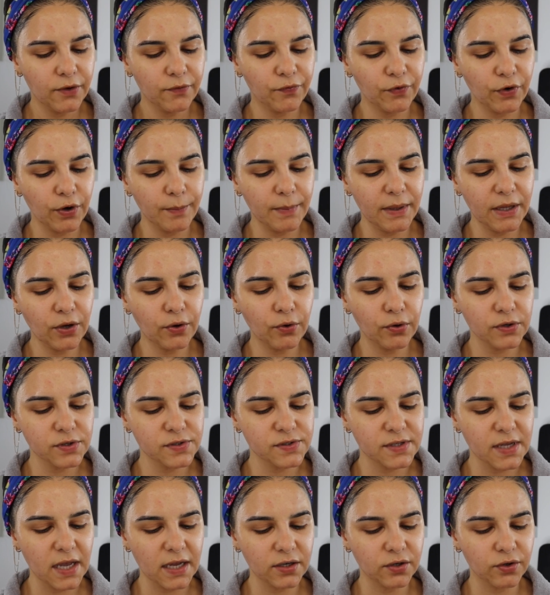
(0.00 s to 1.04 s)
Firming
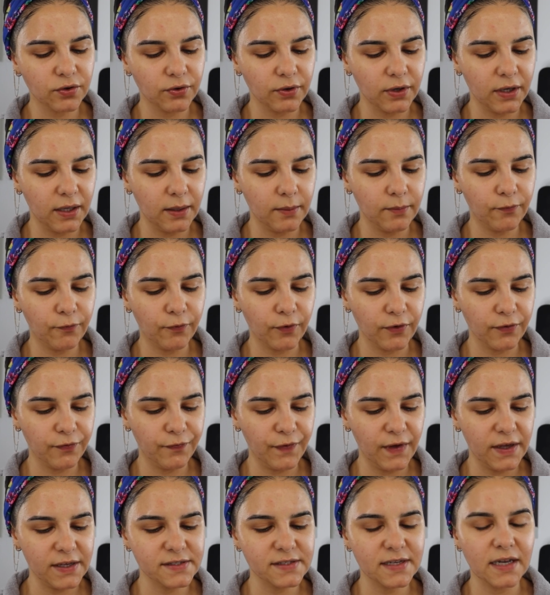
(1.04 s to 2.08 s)
Corset Cream for
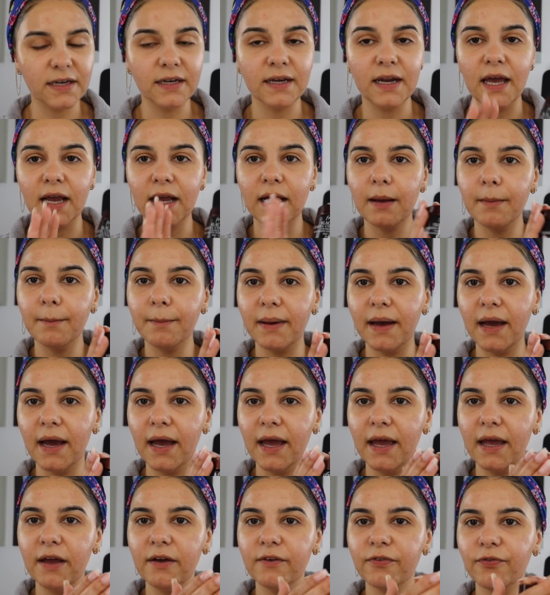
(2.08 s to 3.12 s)
Face and Neck
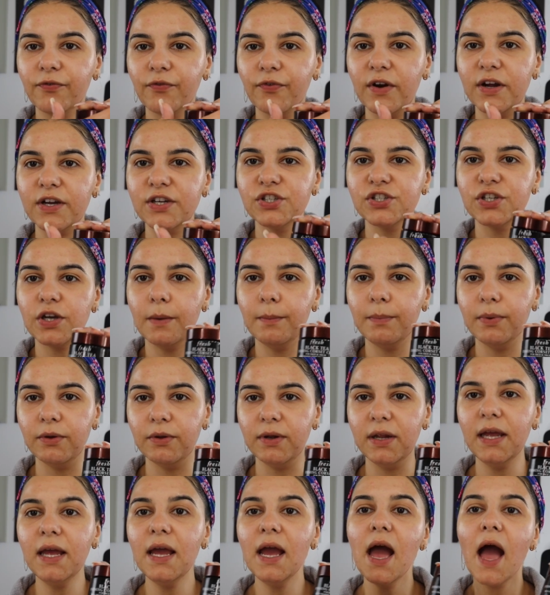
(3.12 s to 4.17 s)
by Fresh
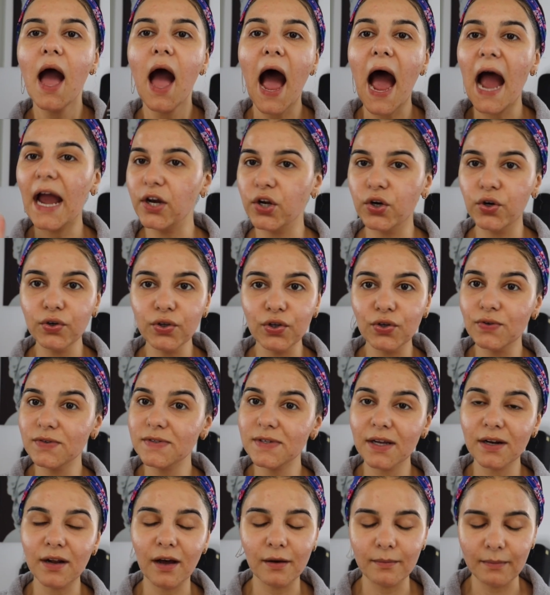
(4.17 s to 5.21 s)
Beauty. I don't use
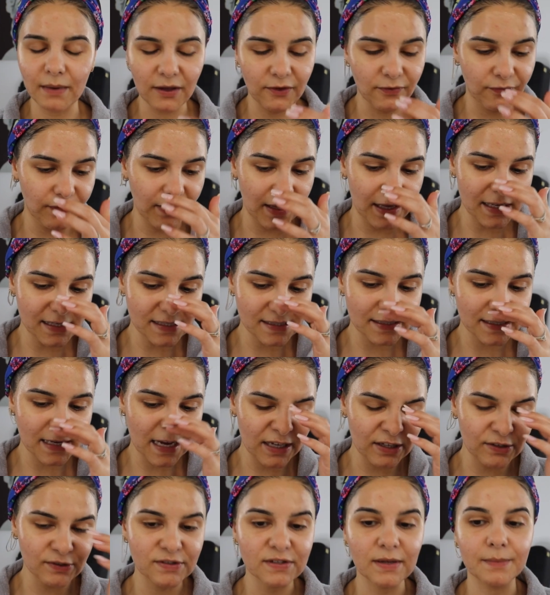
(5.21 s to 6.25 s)
it on my face. I
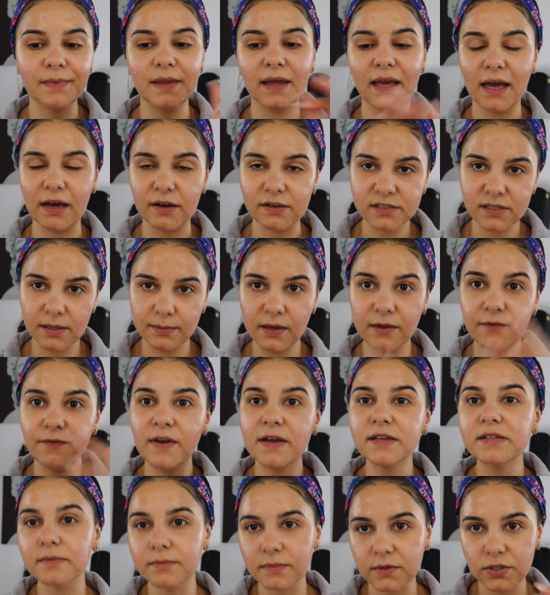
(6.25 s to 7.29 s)
use something else on my
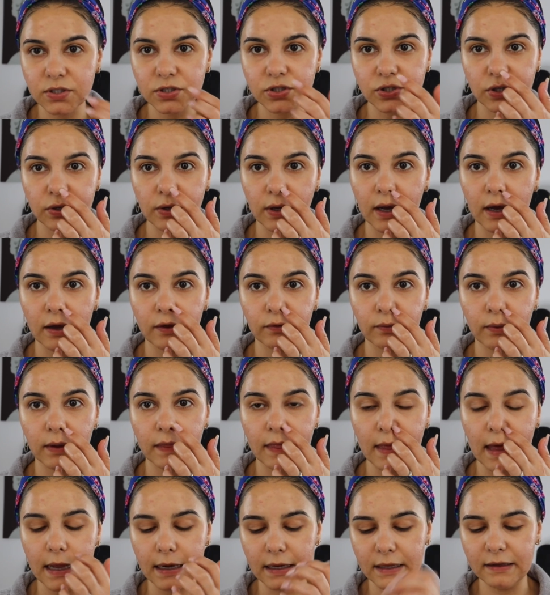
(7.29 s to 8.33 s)
face. I'm gonna show you guys
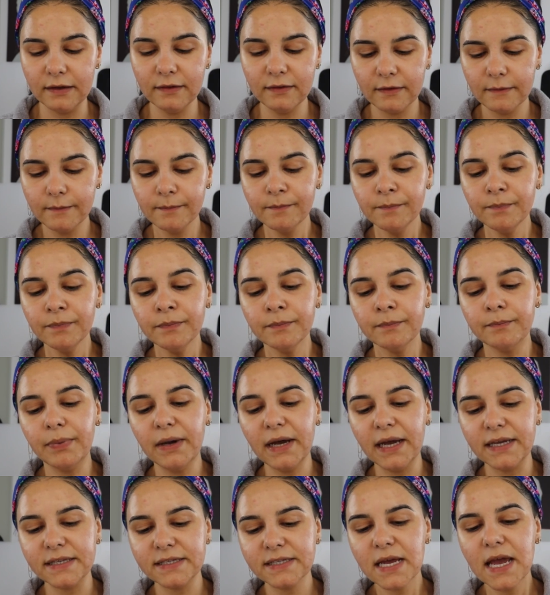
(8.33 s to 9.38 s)
what that is.
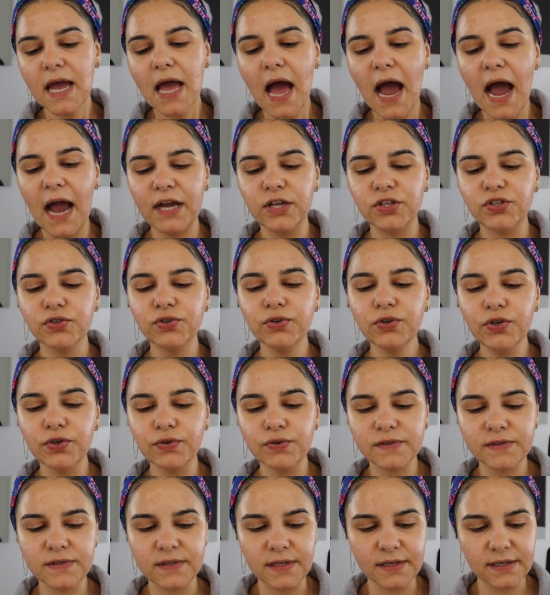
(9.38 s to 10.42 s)
But I do
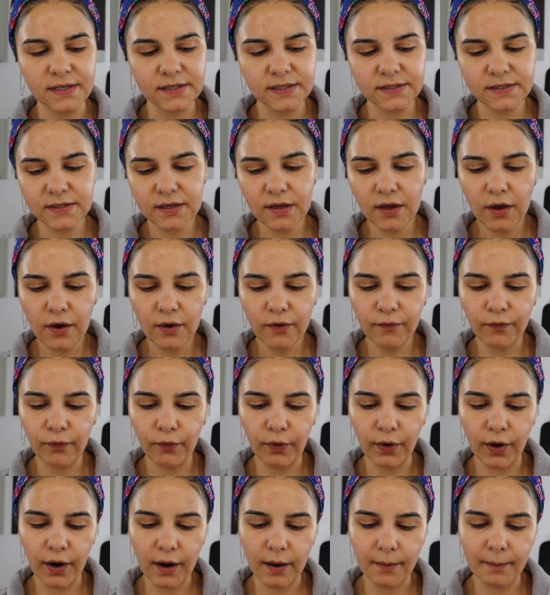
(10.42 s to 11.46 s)
use this
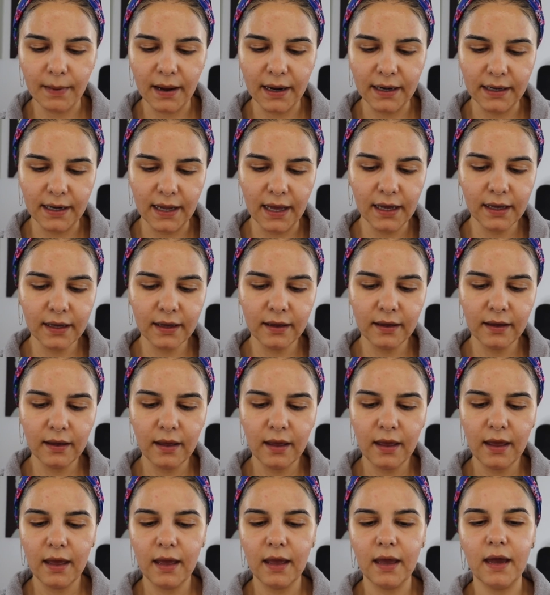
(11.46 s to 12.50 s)
for my neck,
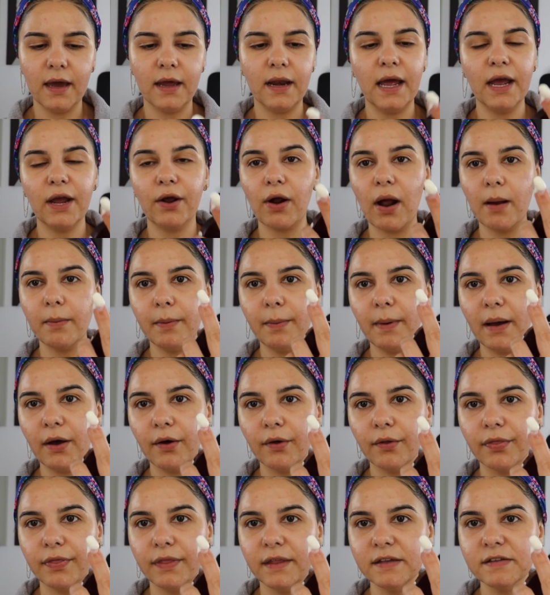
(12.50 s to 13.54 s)
and I grab
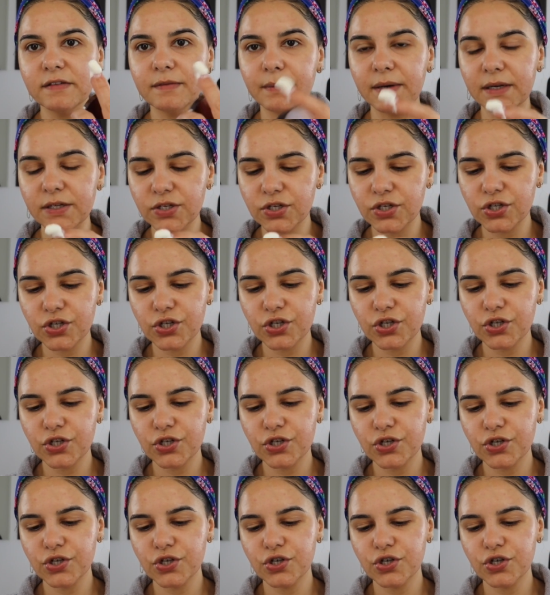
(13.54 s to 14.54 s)
about this much.